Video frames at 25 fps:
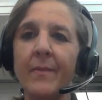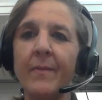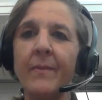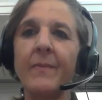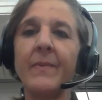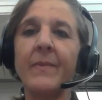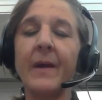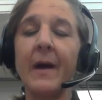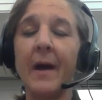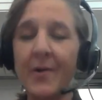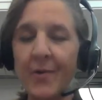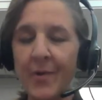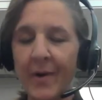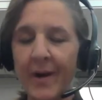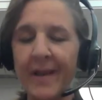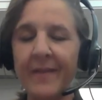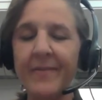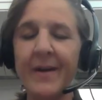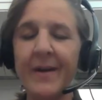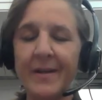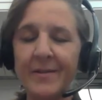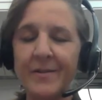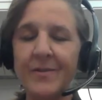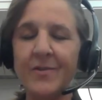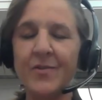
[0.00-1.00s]
the
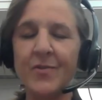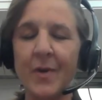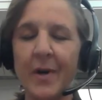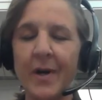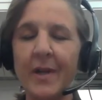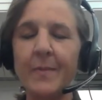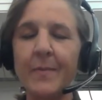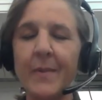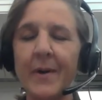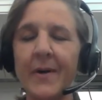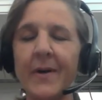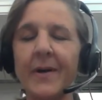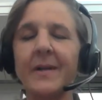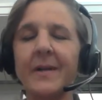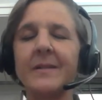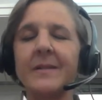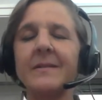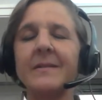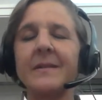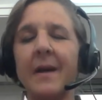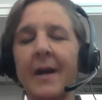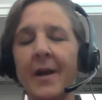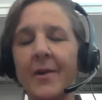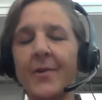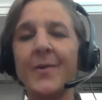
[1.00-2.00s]
100,000 Strong in
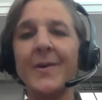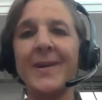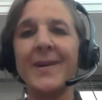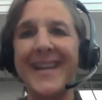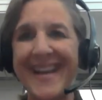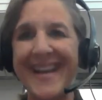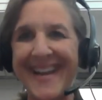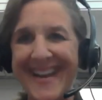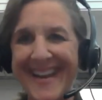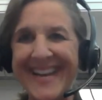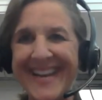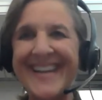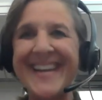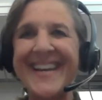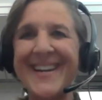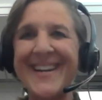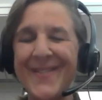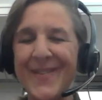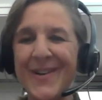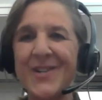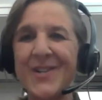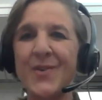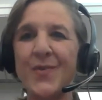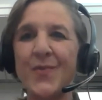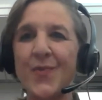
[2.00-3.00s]
America's 100K
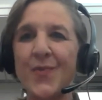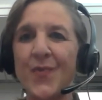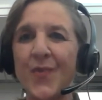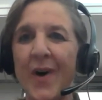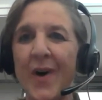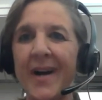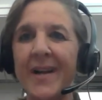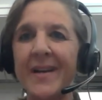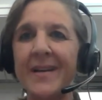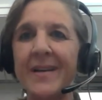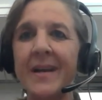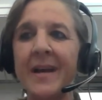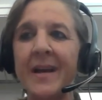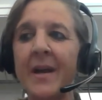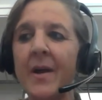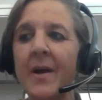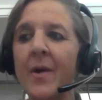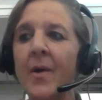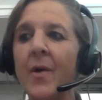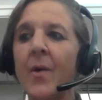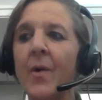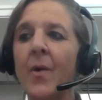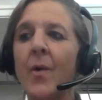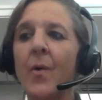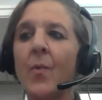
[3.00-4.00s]
Innovation Fund,
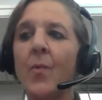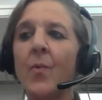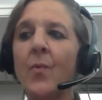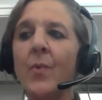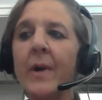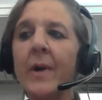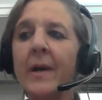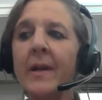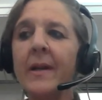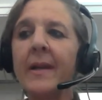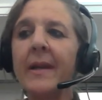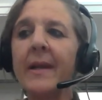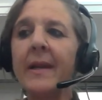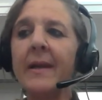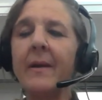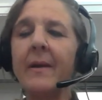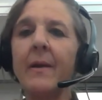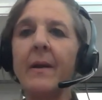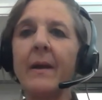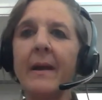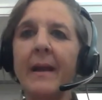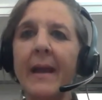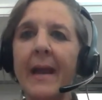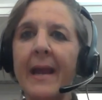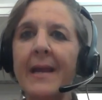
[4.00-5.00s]

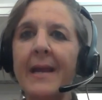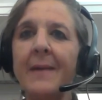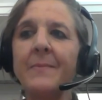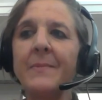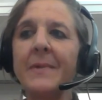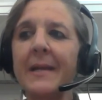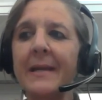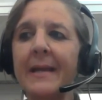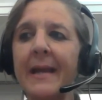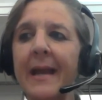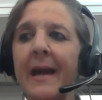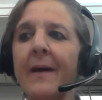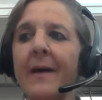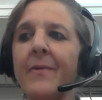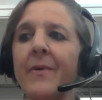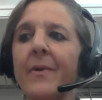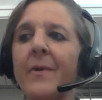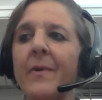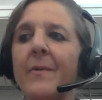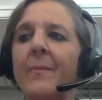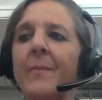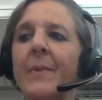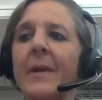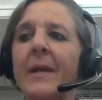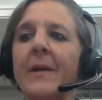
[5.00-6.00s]
really came
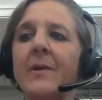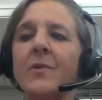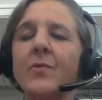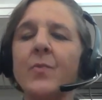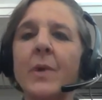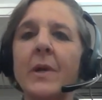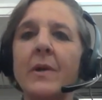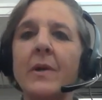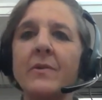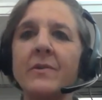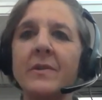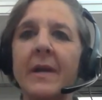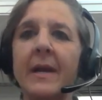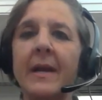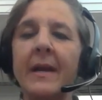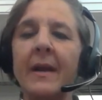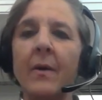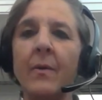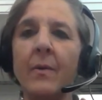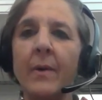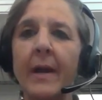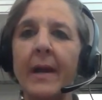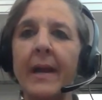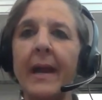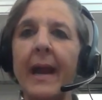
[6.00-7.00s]
together because we are saying,
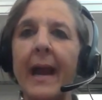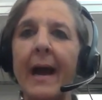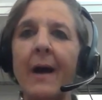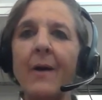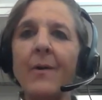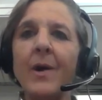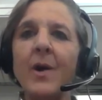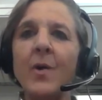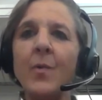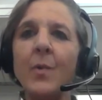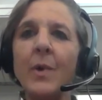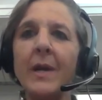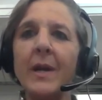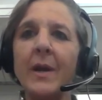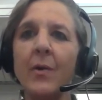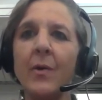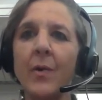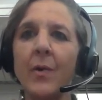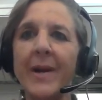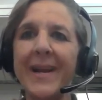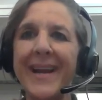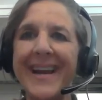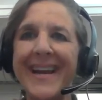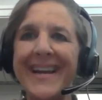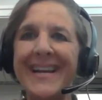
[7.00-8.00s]
okay, how can we
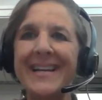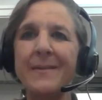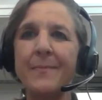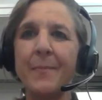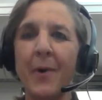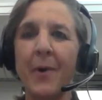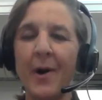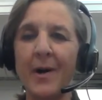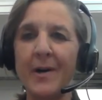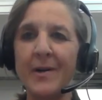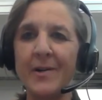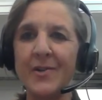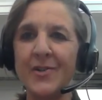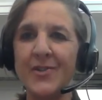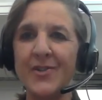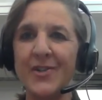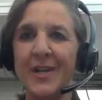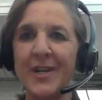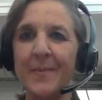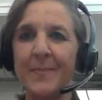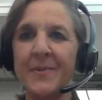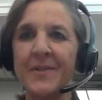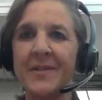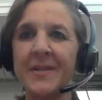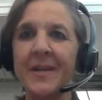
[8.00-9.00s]
create
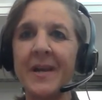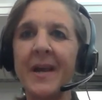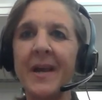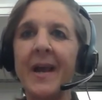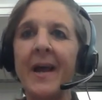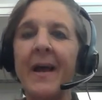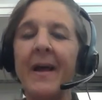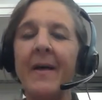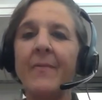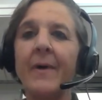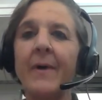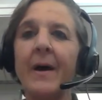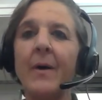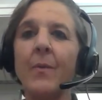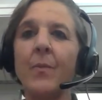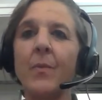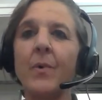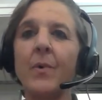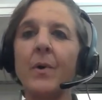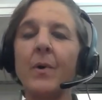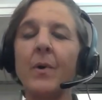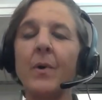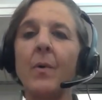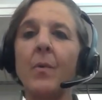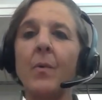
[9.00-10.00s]
partnerships that
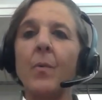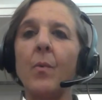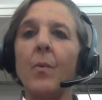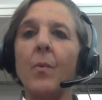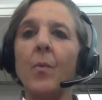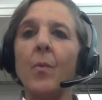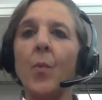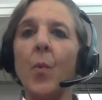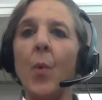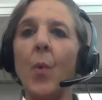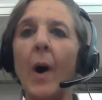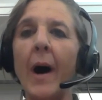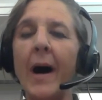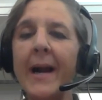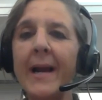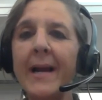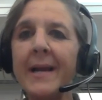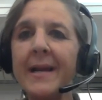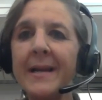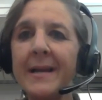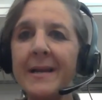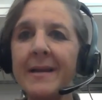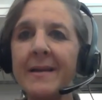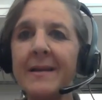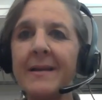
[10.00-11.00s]
will
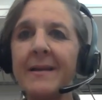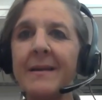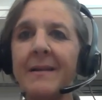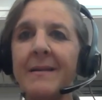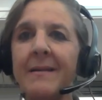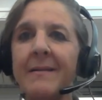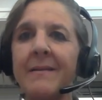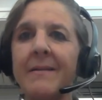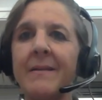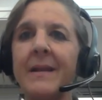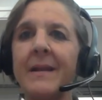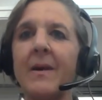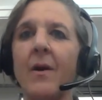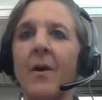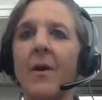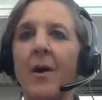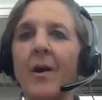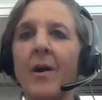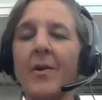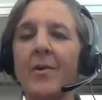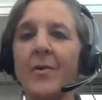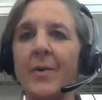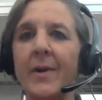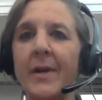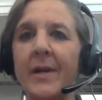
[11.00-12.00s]
widen the
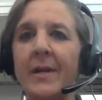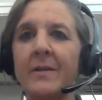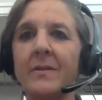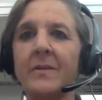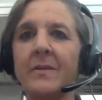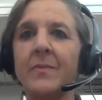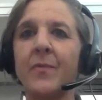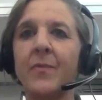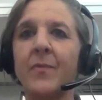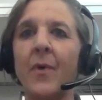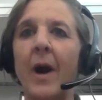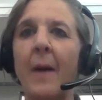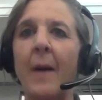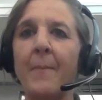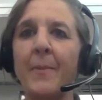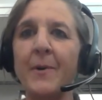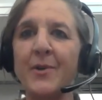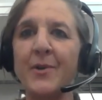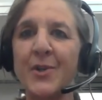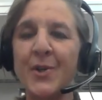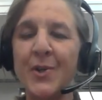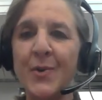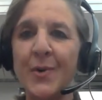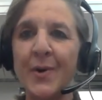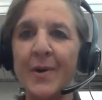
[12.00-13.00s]
arteries for
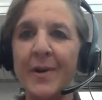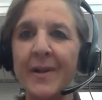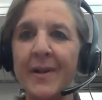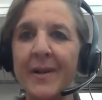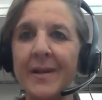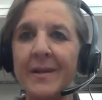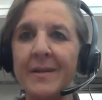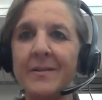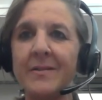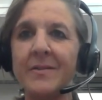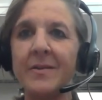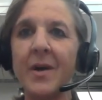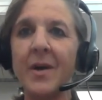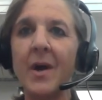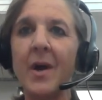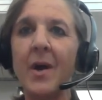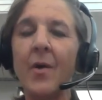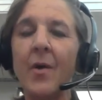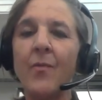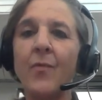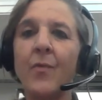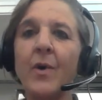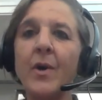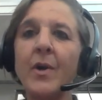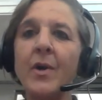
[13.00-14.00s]
opportunities
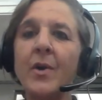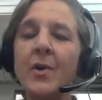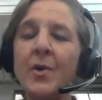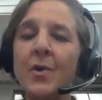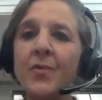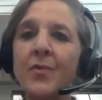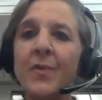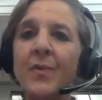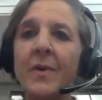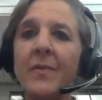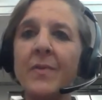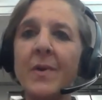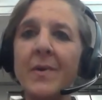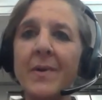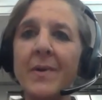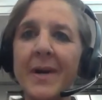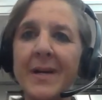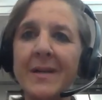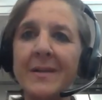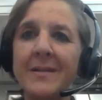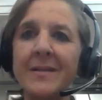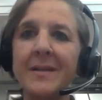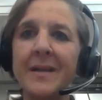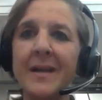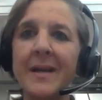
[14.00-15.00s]
for youth in the
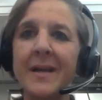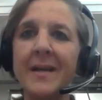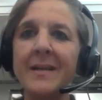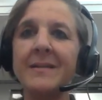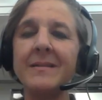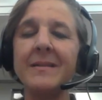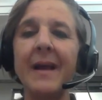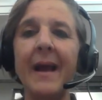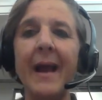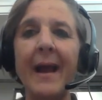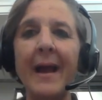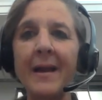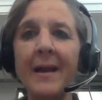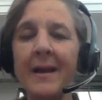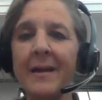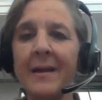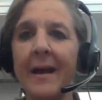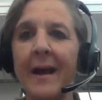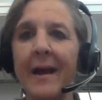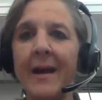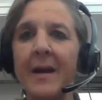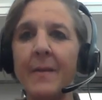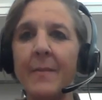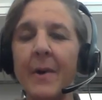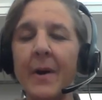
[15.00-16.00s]
United States and in
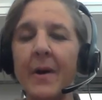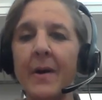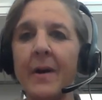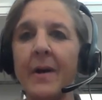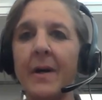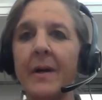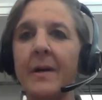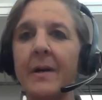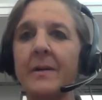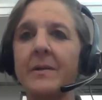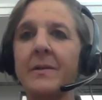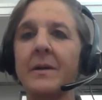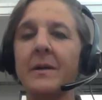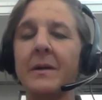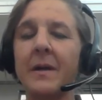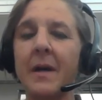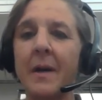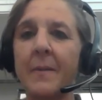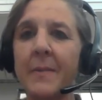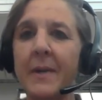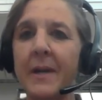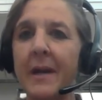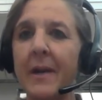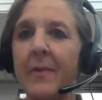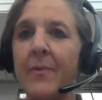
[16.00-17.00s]
Latin America to
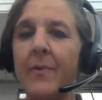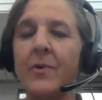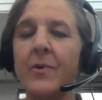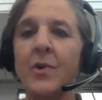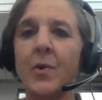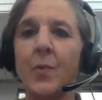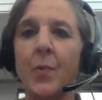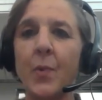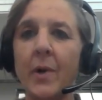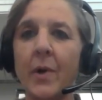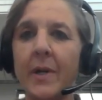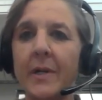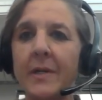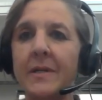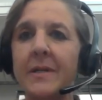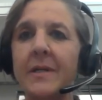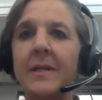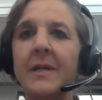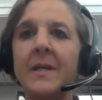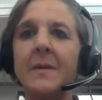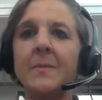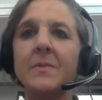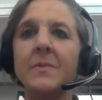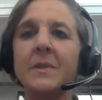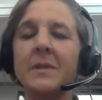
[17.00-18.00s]
come together to work in
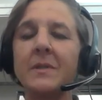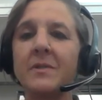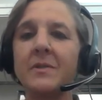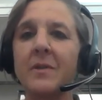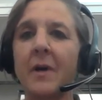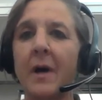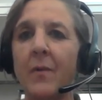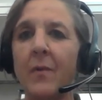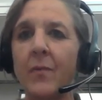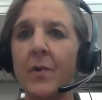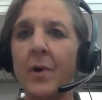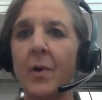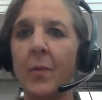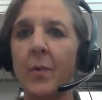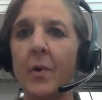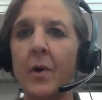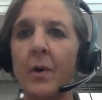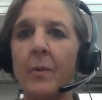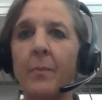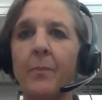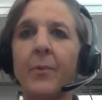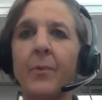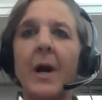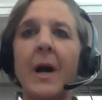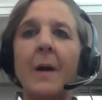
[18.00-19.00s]
teams to solve real
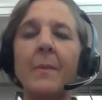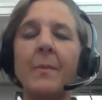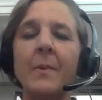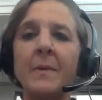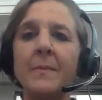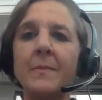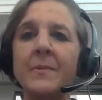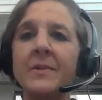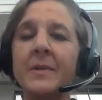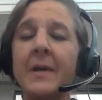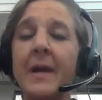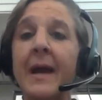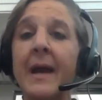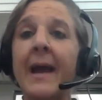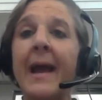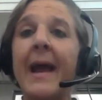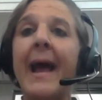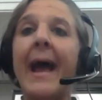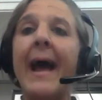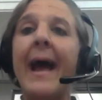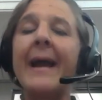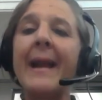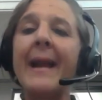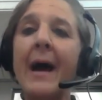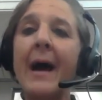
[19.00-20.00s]
world problems?
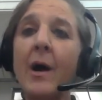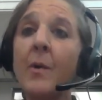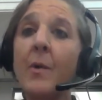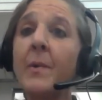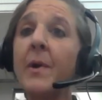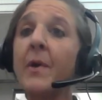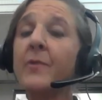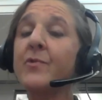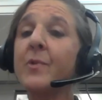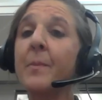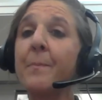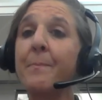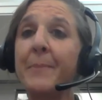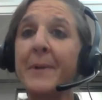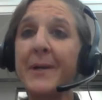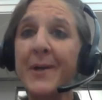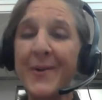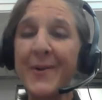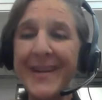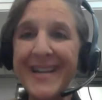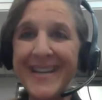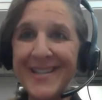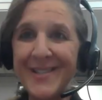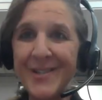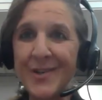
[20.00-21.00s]
And how can we also
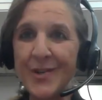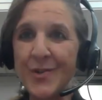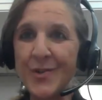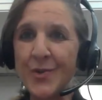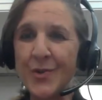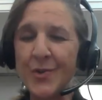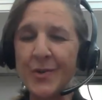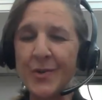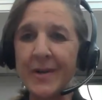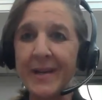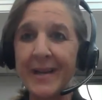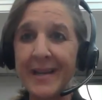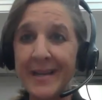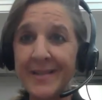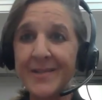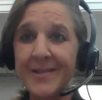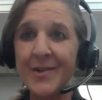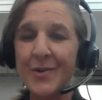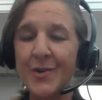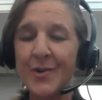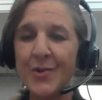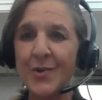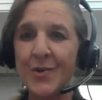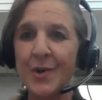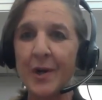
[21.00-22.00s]
build
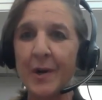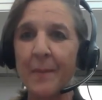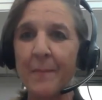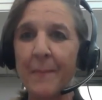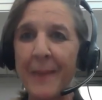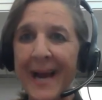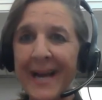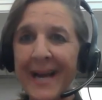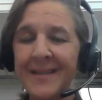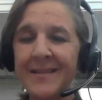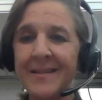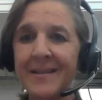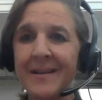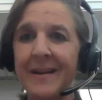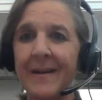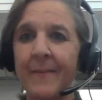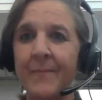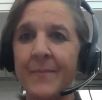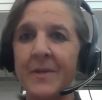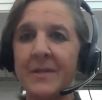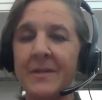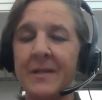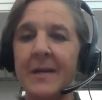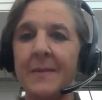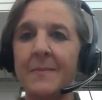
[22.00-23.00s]
institutional capacity at
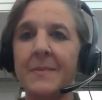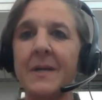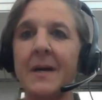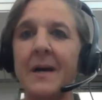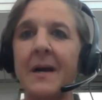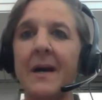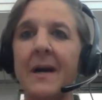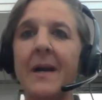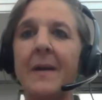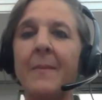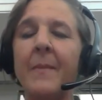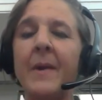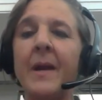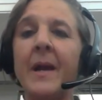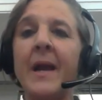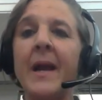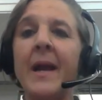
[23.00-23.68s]
the same time?